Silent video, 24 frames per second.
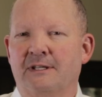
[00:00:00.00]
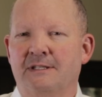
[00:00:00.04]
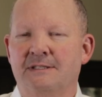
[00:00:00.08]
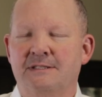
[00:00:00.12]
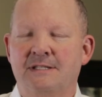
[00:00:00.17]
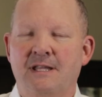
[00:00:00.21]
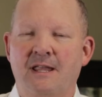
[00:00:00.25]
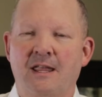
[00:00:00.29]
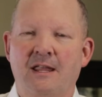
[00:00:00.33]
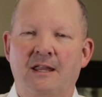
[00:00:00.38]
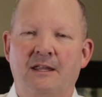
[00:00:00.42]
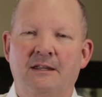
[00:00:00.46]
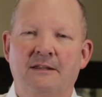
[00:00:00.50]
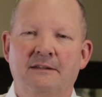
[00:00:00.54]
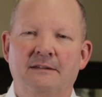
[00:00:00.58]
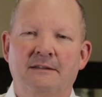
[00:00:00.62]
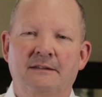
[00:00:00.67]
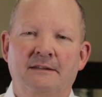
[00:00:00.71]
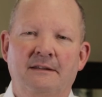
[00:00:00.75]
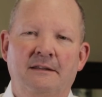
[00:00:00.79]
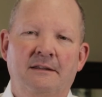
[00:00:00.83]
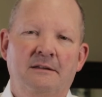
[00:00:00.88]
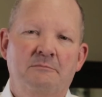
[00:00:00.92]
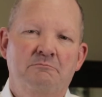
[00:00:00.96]
can take
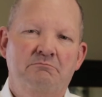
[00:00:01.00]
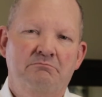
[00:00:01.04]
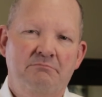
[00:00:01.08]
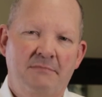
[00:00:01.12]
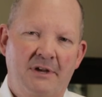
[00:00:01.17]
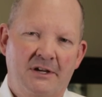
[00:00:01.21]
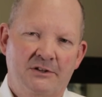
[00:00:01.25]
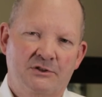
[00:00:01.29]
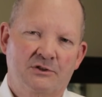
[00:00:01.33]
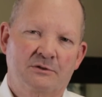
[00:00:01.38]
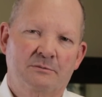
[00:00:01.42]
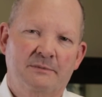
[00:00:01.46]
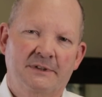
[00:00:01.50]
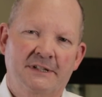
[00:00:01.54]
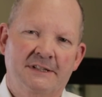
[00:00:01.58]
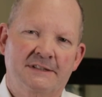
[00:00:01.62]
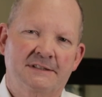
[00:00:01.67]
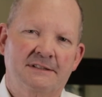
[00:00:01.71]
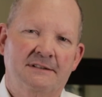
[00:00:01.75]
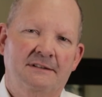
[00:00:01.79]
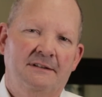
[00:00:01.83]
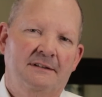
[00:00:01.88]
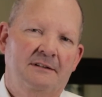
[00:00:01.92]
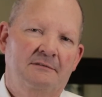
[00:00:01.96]

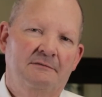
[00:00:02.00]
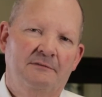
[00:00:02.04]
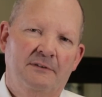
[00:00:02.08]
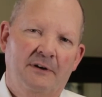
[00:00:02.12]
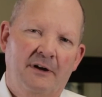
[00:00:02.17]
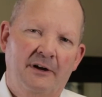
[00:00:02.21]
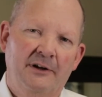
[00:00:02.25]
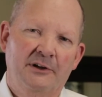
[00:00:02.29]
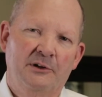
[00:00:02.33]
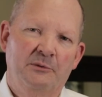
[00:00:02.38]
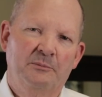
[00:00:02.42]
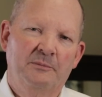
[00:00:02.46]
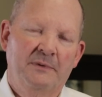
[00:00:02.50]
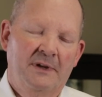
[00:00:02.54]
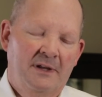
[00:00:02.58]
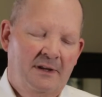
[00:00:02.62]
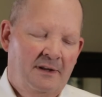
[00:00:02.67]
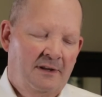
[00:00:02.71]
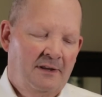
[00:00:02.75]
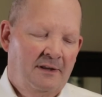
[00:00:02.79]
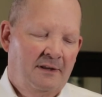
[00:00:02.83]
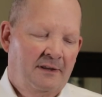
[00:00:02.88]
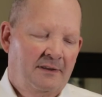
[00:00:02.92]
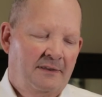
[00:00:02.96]
measurements and volume.
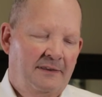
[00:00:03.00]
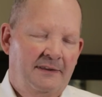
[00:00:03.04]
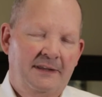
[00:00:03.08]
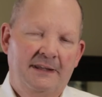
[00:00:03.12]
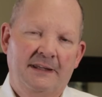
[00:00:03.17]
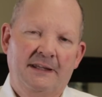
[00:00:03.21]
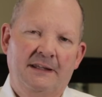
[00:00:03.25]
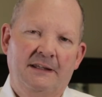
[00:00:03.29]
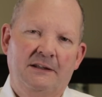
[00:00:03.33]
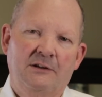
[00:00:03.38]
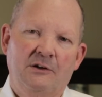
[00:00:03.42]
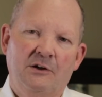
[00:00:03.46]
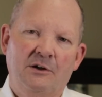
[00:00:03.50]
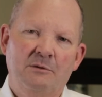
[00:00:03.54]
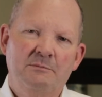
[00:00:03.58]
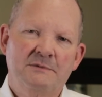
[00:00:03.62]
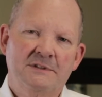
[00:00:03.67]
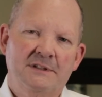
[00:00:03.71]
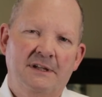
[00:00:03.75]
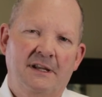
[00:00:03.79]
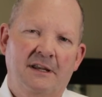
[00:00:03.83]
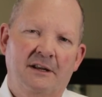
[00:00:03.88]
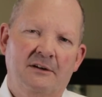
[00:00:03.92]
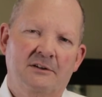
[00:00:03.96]
The
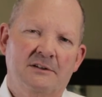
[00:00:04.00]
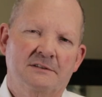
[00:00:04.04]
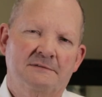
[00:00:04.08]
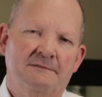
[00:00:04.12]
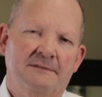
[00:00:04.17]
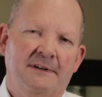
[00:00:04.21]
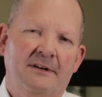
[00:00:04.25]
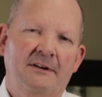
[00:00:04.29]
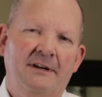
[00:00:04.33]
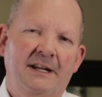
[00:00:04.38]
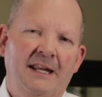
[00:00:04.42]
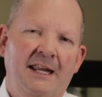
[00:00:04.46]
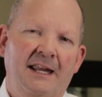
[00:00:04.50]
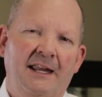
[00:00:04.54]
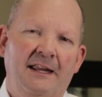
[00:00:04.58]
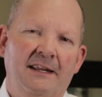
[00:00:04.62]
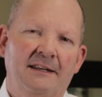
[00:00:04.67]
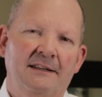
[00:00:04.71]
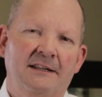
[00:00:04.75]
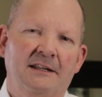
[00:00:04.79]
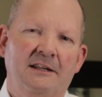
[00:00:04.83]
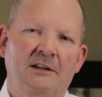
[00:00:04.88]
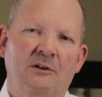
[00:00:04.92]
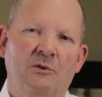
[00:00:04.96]
comb scanner is very
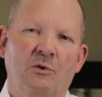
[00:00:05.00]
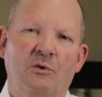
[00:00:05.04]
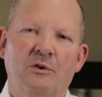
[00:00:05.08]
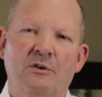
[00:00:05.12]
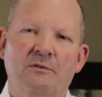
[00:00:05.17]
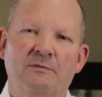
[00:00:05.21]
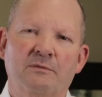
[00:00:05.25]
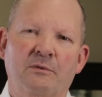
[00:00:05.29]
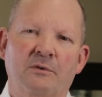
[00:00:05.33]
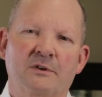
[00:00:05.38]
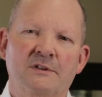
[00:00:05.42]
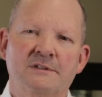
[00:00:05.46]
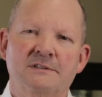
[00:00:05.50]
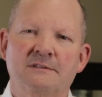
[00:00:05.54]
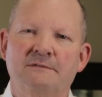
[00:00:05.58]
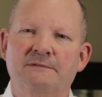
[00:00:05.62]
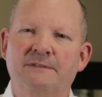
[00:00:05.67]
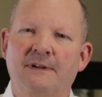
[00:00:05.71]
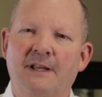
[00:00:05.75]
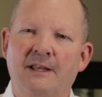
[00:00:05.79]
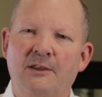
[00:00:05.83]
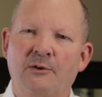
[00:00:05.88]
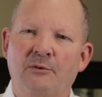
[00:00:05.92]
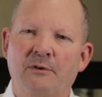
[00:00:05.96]
handy in order for us to
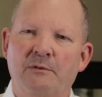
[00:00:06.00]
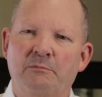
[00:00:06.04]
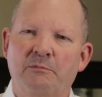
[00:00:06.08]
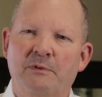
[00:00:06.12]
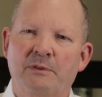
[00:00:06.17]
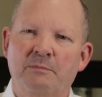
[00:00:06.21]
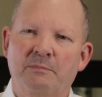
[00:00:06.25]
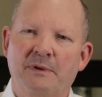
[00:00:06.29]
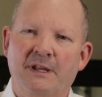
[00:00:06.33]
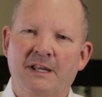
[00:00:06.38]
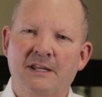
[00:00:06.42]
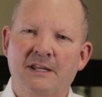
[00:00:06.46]
follow up with